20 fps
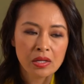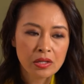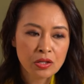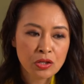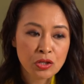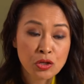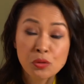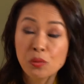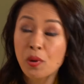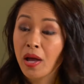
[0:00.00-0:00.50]

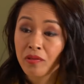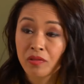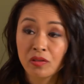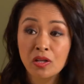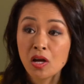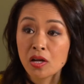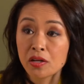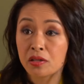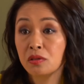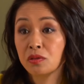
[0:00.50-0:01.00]
You have a
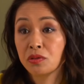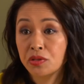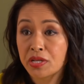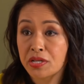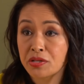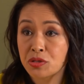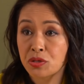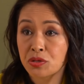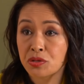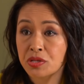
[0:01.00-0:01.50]
lot of
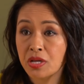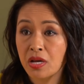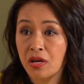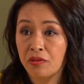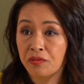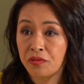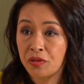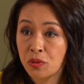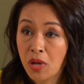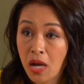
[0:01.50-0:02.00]
learnings
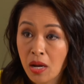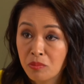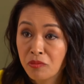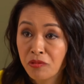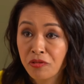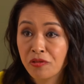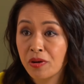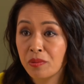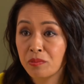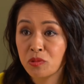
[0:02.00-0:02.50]
yourself. You come
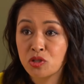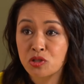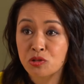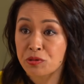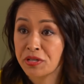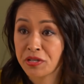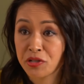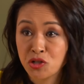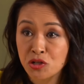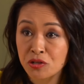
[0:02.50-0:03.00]
from
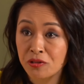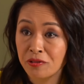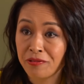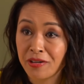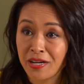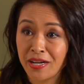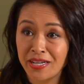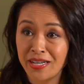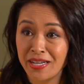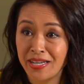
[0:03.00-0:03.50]
traditional
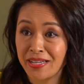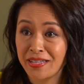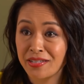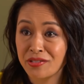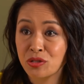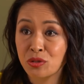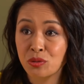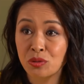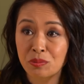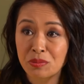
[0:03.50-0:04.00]

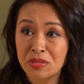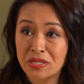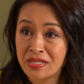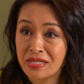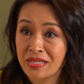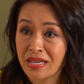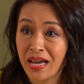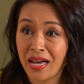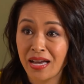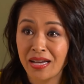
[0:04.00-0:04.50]
finance, Goldman
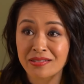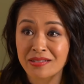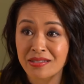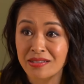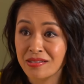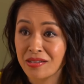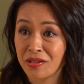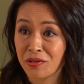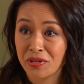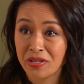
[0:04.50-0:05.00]
Sachs, et
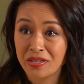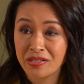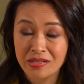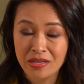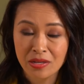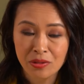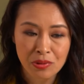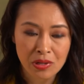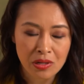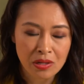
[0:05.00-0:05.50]
cetera, et
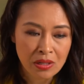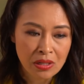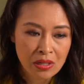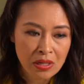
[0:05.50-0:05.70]
cetera.